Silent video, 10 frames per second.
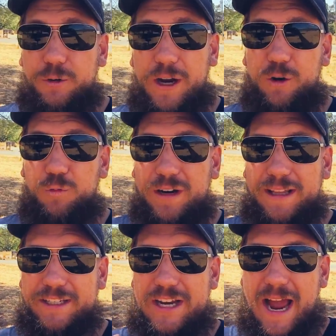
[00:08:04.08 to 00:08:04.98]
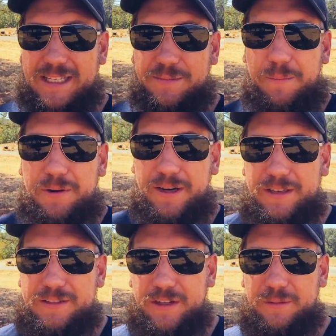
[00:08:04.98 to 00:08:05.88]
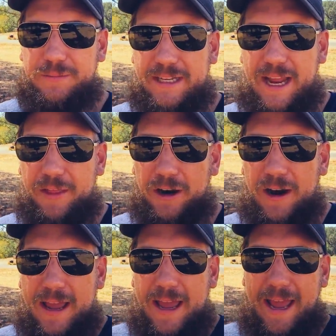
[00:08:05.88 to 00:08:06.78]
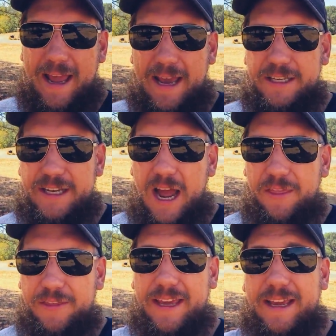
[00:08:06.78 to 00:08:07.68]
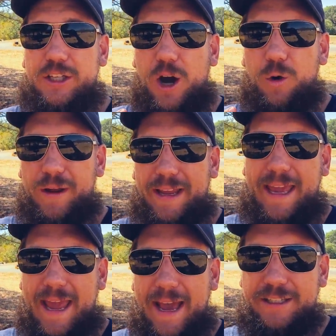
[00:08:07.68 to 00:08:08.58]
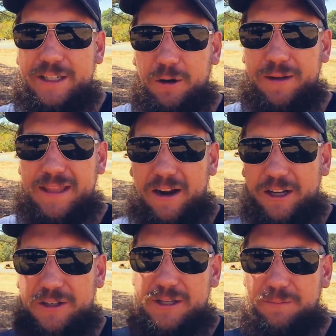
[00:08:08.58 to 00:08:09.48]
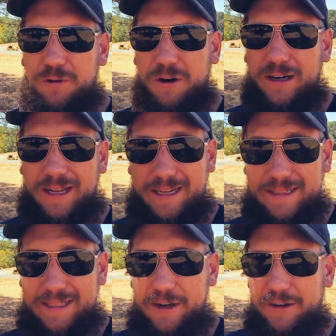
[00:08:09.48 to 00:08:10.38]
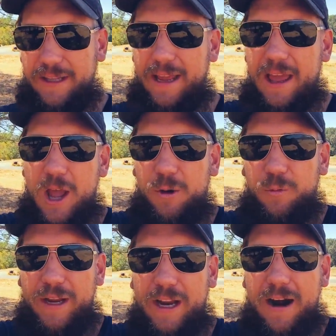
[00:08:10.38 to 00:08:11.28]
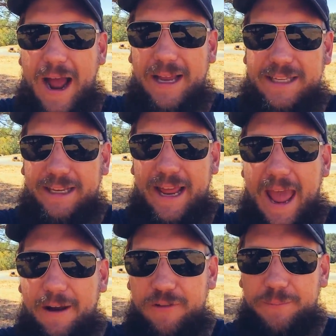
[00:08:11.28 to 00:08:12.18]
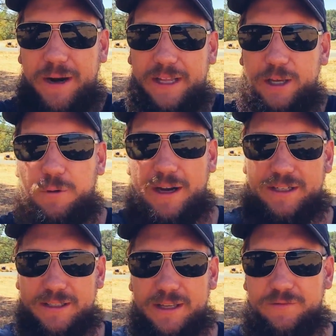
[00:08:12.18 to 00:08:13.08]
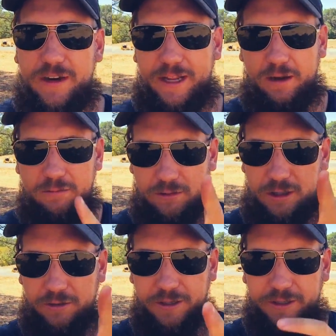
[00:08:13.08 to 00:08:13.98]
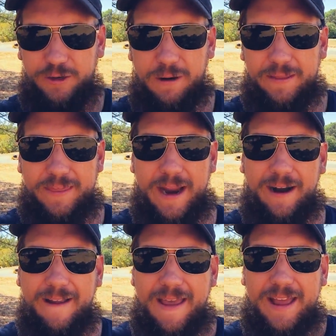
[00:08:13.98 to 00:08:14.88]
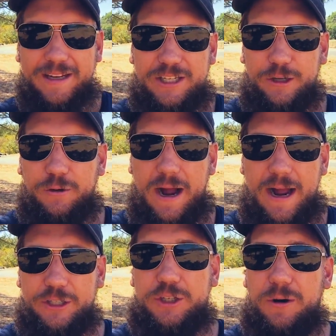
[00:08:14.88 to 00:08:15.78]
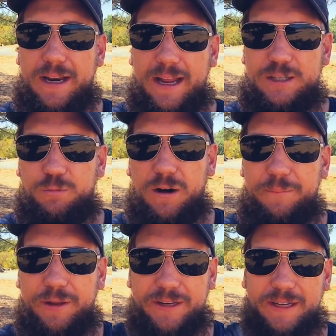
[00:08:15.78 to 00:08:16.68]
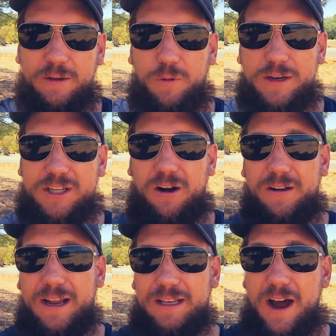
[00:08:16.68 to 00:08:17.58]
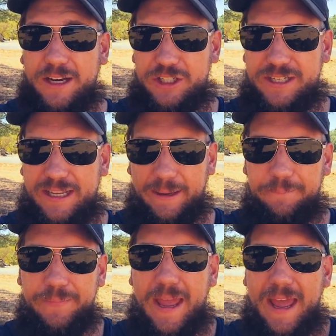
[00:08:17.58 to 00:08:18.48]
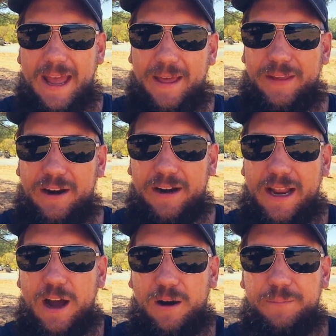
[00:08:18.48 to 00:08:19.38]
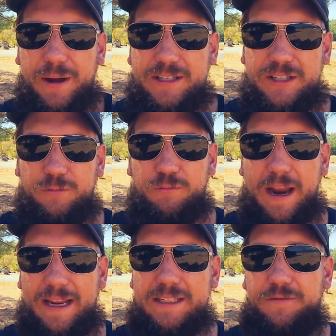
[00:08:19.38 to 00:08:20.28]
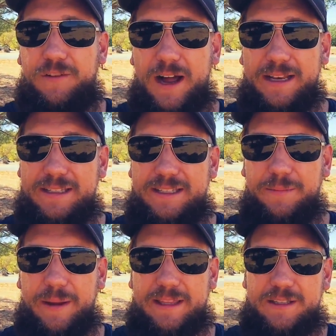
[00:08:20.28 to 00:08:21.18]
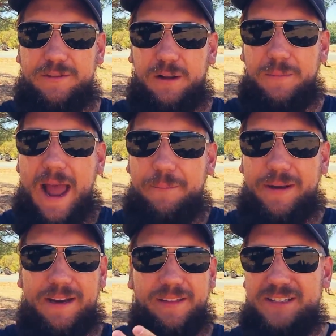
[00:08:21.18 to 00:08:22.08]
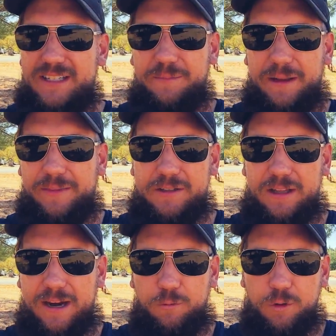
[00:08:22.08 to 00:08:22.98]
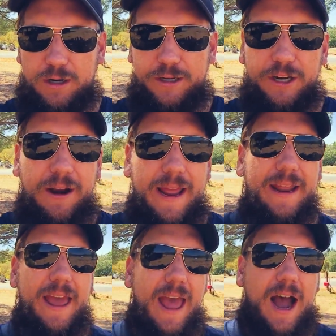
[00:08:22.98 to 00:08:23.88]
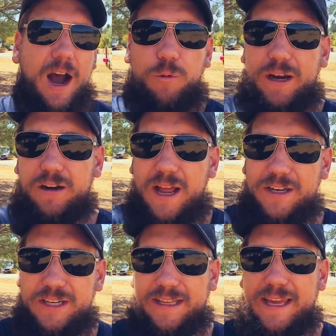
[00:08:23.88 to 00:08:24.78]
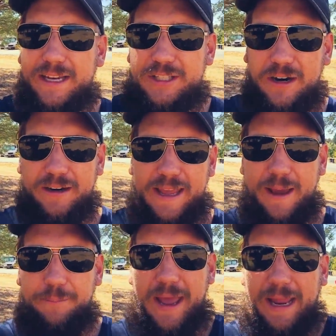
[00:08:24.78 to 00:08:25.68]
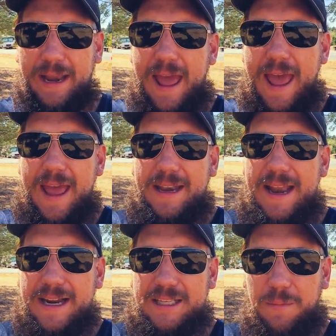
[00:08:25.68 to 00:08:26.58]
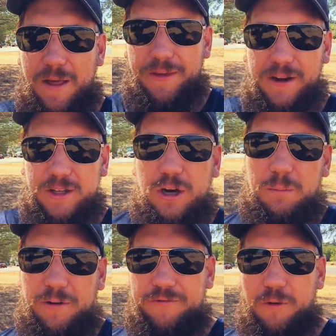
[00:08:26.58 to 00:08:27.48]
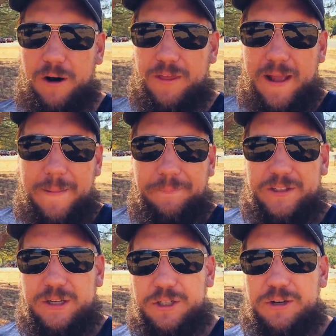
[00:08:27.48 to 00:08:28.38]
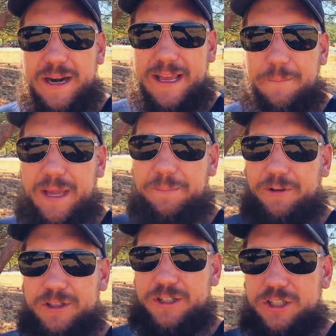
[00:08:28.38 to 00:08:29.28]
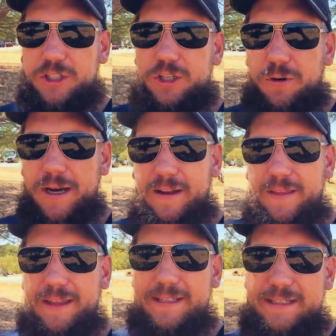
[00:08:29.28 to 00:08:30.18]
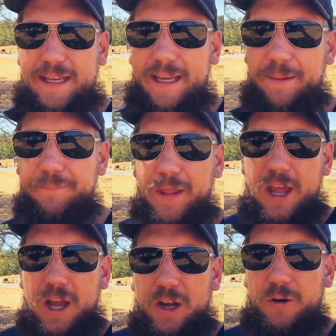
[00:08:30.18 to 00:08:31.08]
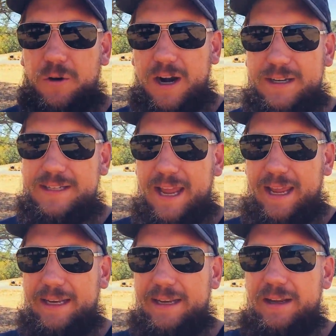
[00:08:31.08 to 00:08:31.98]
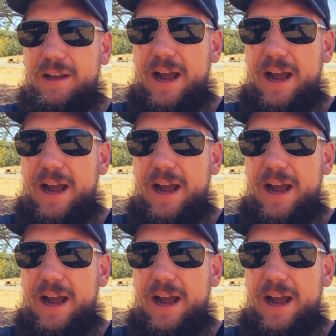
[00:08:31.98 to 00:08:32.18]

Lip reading: we are really jazzed about putting this film together. And the thing is though, we can't do it without your support. Like literally, we are asking everybody who watches this video, including you right there, to join us. We're building what's called a launch team, and they're gonna help us raise funds to make this film happen. Now, this doesn't mean there's a lot of work on your end. We are launching a Kickstarter campaign next month on October 4th. And so we're trying to get people to just join this team who are saying,